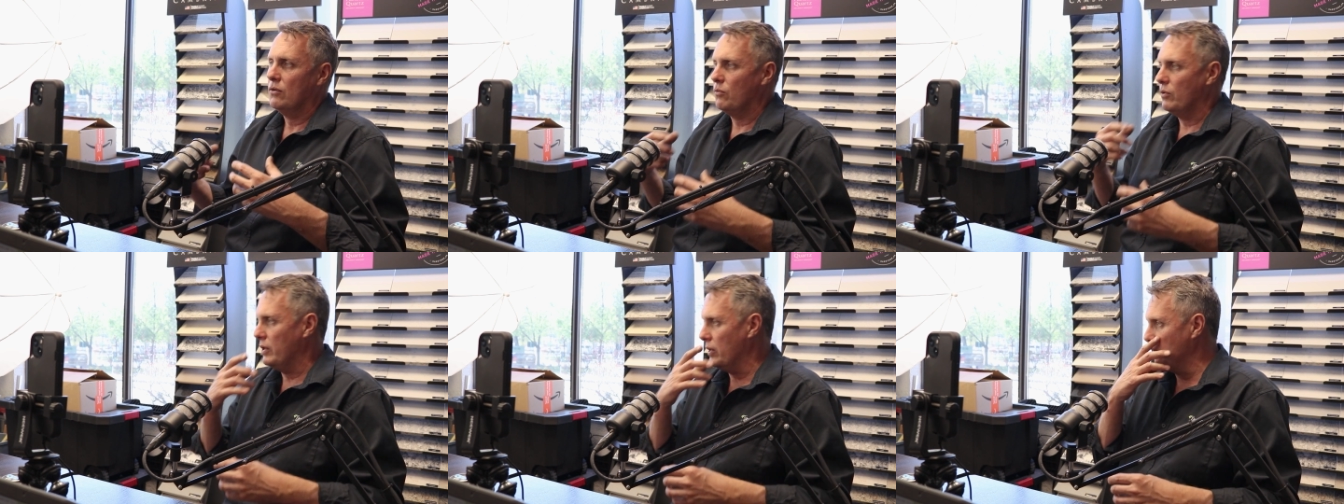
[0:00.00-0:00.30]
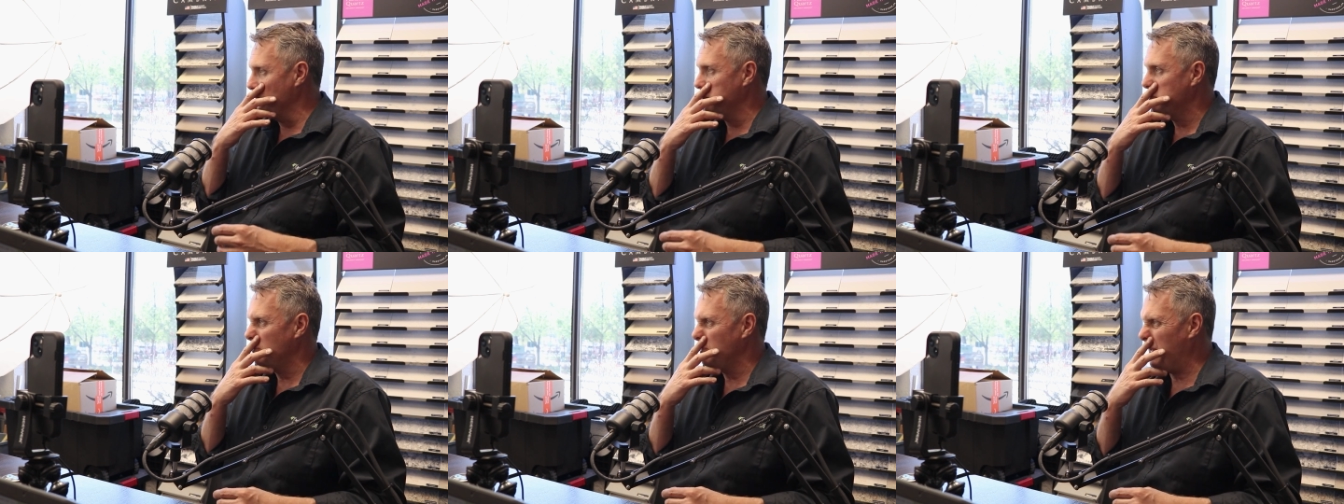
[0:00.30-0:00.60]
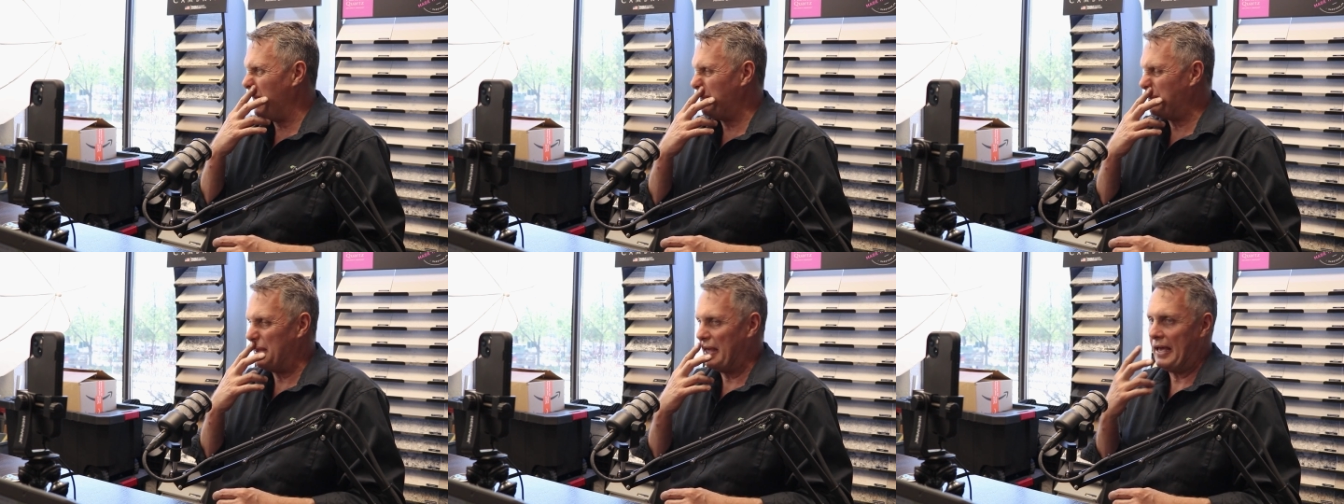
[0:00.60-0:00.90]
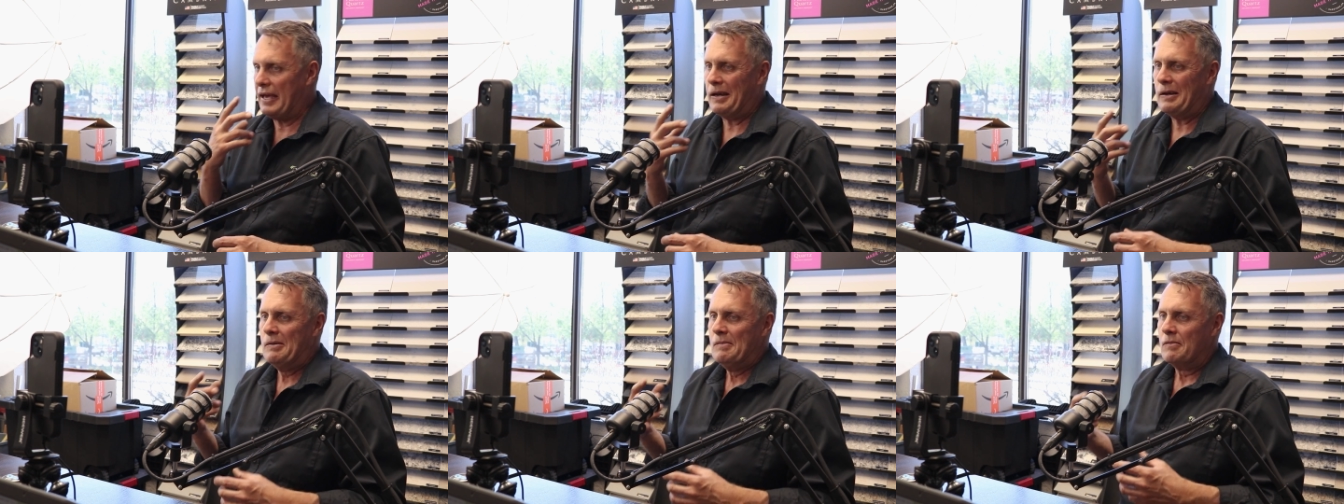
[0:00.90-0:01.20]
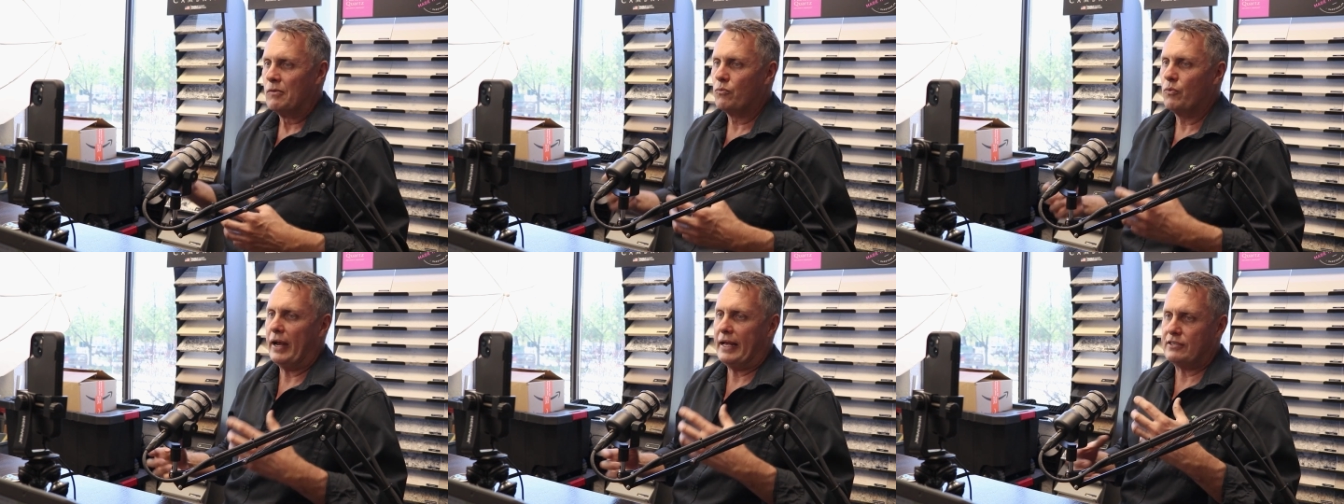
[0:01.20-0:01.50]
will get their
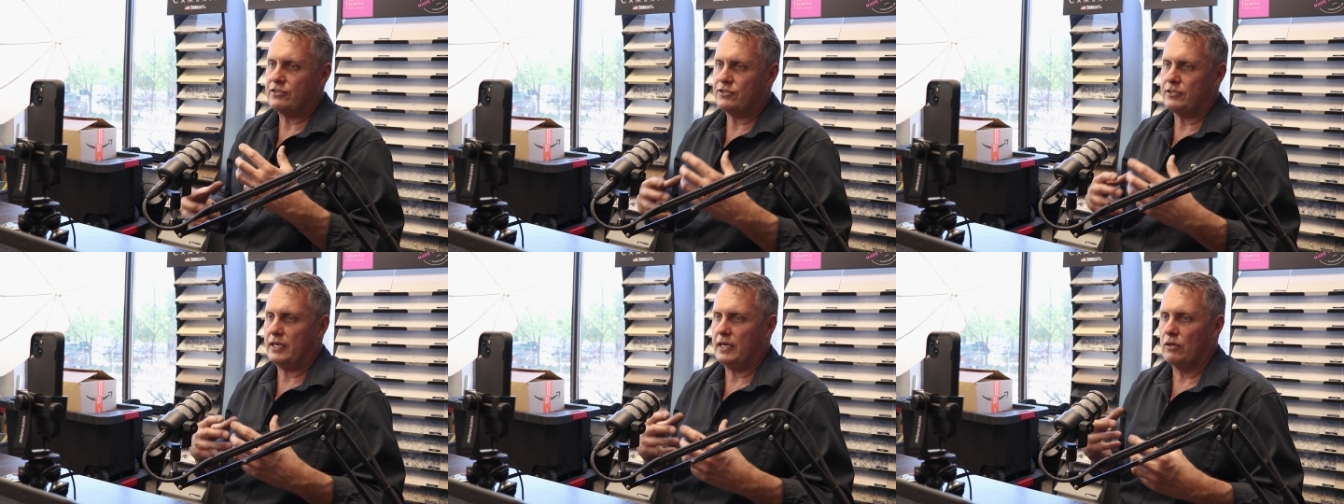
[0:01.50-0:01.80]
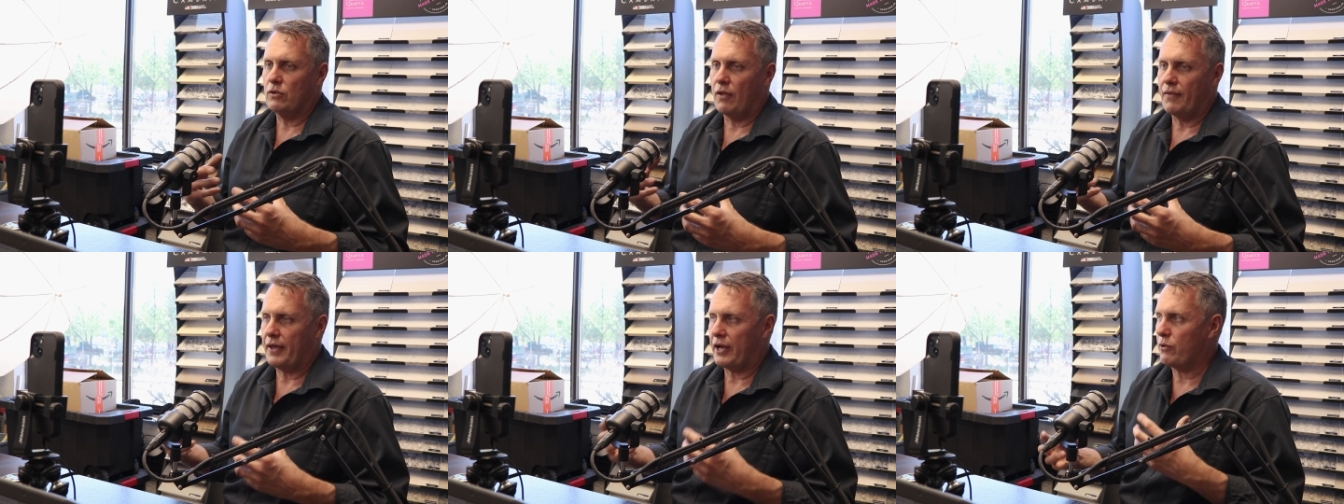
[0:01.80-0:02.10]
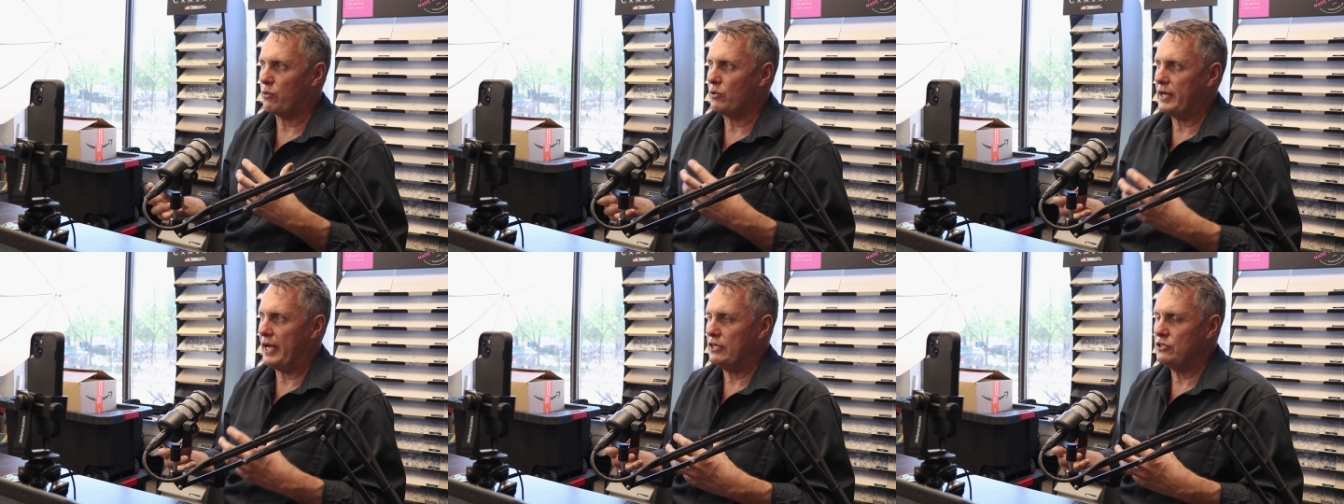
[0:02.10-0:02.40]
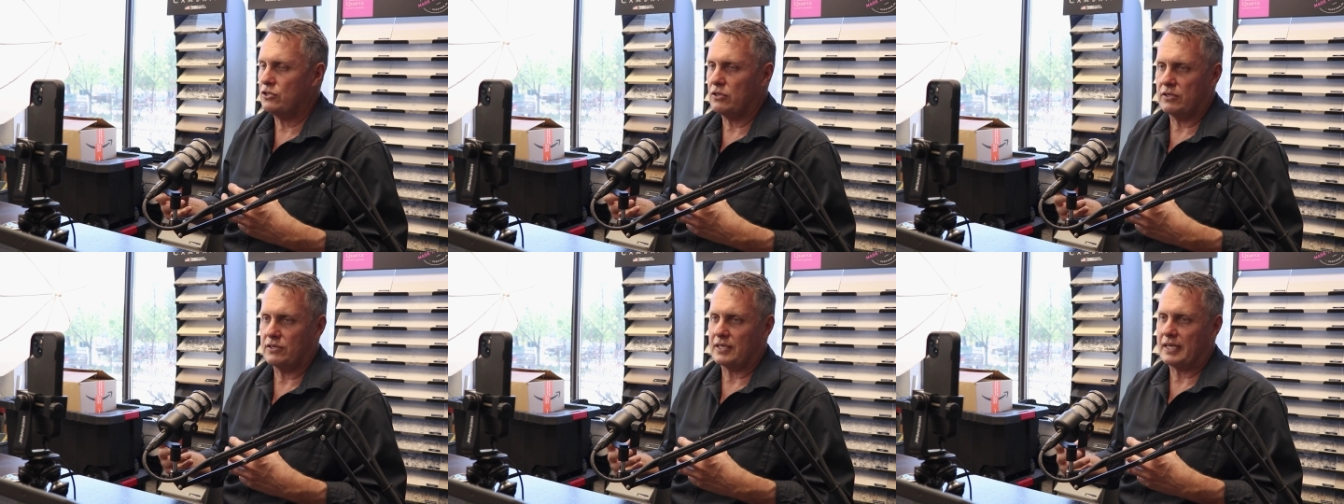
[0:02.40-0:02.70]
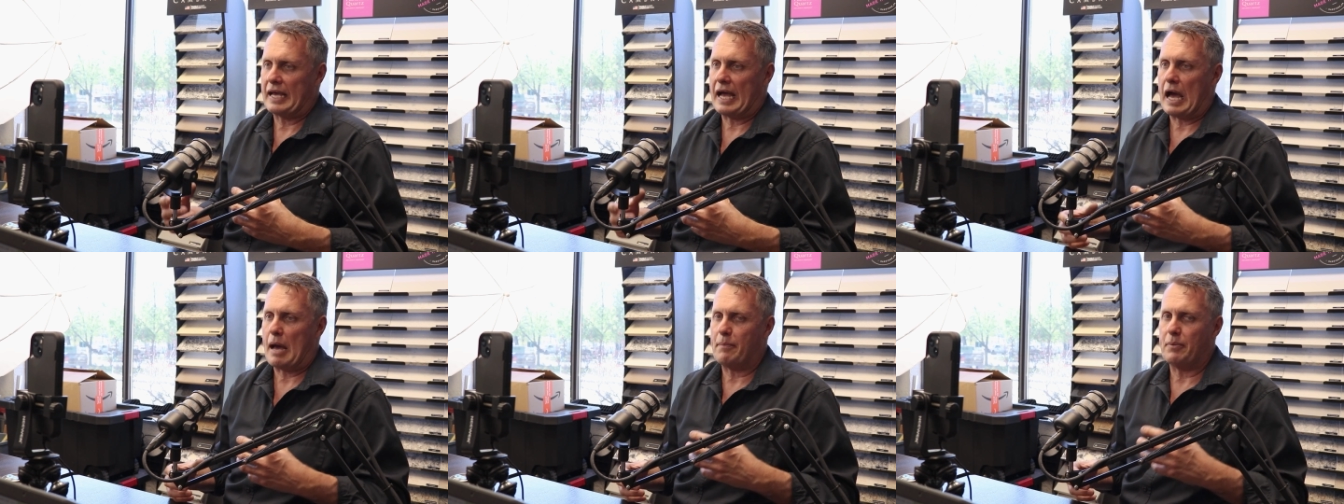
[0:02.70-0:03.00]
red seal or their credential as a
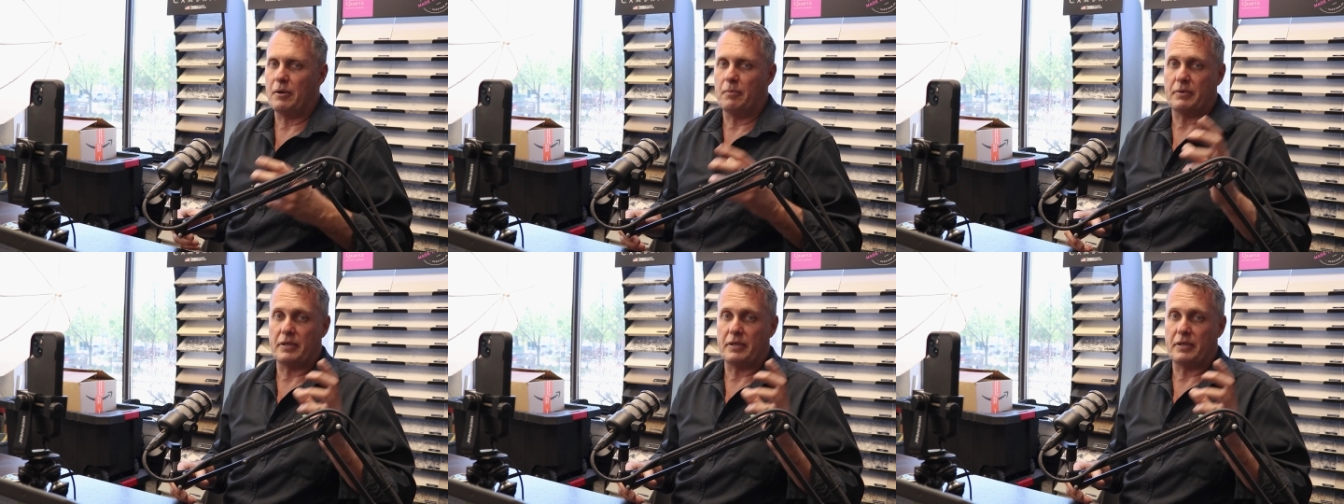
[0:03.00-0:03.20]
carpenter,